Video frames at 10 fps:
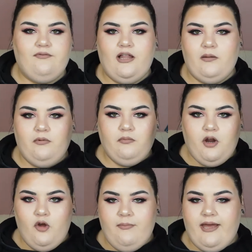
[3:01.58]
Infallible
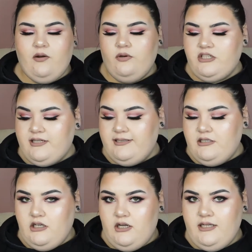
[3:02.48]
Pro Matte, which I did
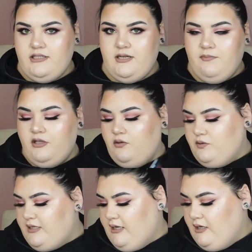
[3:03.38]
not end up
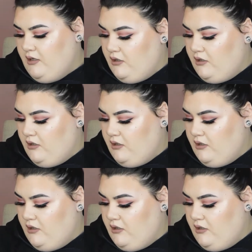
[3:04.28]
using.